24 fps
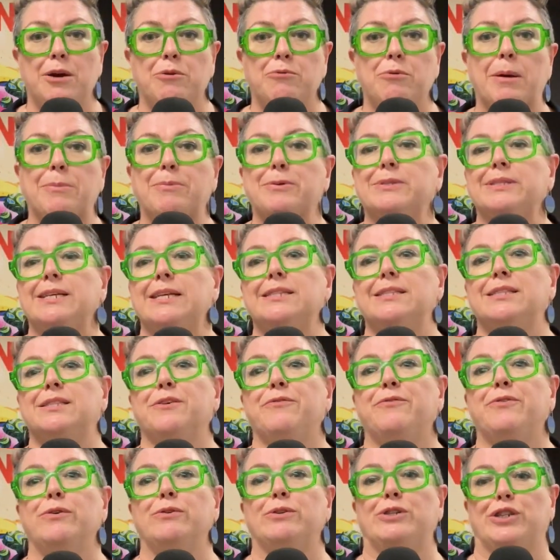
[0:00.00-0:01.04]
represents the
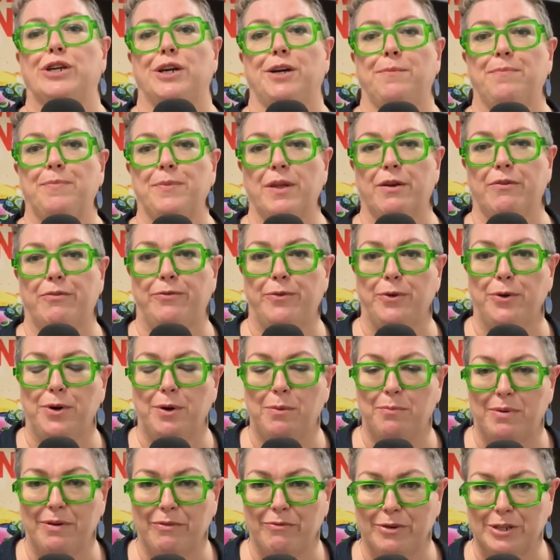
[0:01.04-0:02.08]
future of food
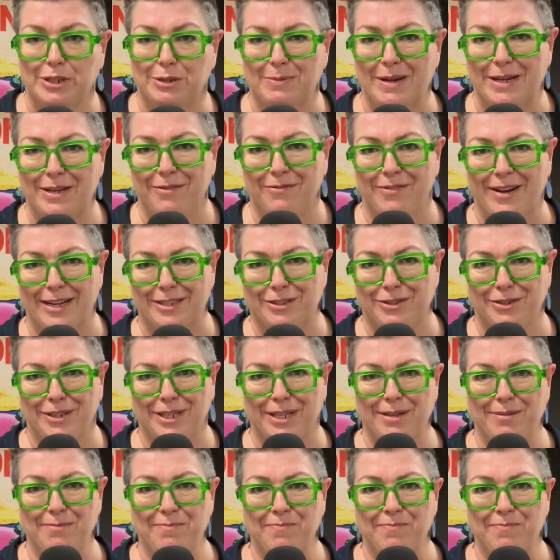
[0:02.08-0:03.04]
and beverage manufacturing.